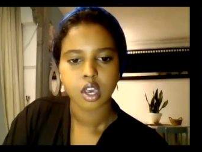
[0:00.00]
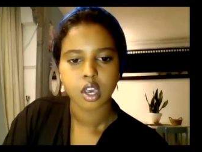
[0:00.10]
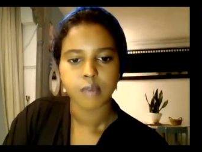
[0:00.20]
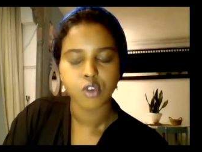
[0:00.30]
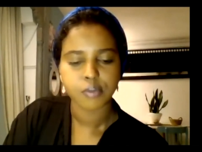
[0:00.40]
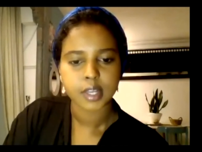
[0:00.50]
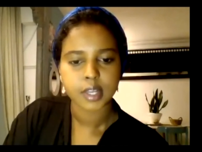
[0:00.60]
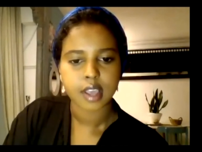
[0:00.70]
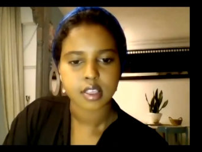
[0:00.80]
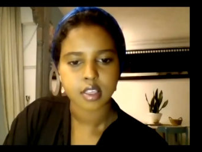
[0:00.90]
Movement
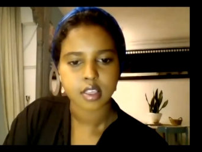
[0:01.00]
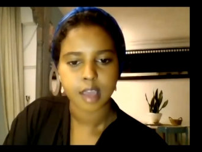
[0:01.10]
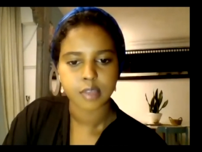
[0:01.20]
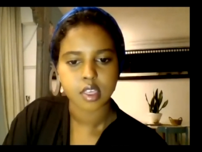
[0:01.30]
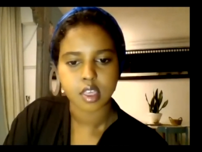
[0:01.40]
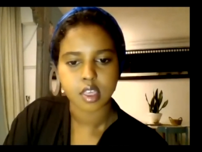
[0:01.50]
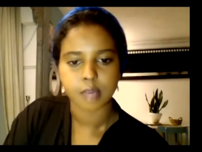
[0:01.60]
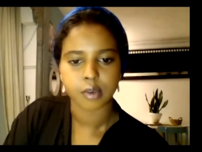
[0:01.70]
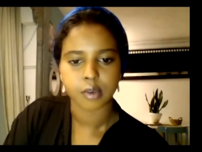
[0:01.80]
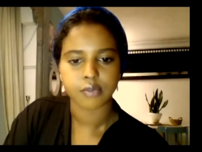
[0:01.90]
as the
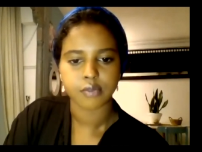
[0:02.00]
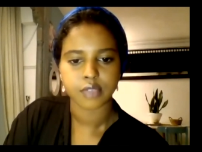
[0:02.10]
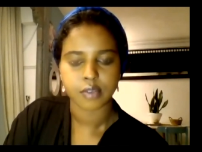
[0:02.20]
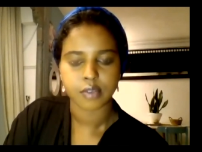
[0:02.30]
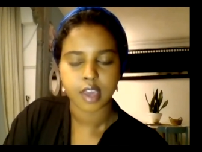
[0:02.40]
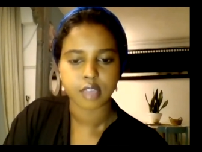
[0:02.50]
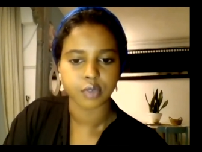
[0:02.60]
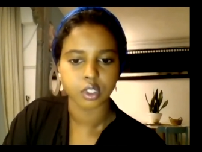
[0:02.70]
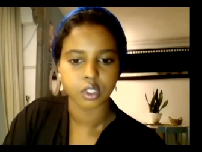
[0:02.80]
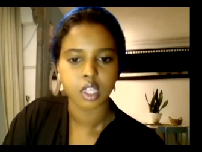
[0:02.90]
skepticism of the
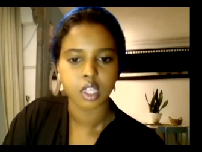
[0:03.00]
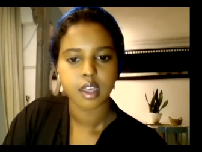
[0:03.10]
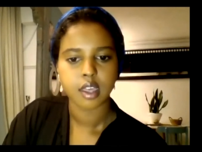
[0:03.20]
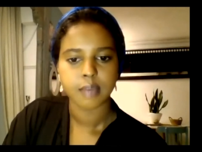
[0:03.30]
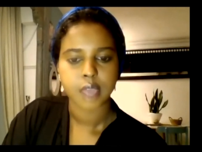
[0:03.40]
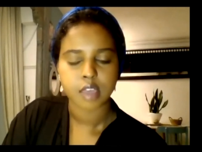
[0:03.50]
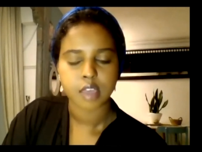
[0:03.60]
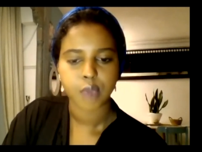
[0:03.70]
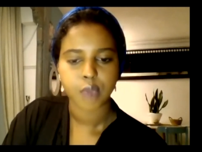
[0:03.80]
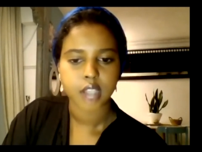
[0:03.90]
faithful, as
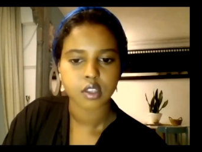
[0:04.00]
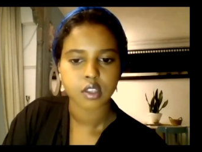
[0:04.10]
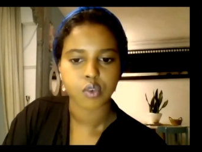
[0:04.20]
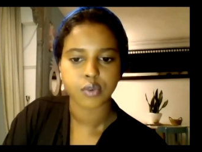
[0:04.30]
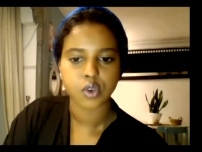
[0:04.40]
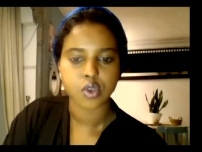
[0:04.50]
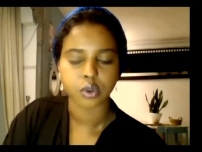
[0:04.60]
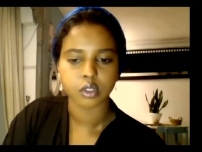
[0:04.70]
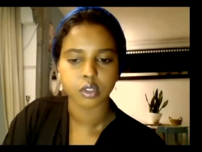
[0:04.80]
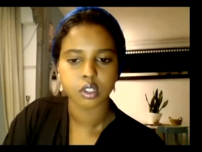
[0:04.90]
practice refusal.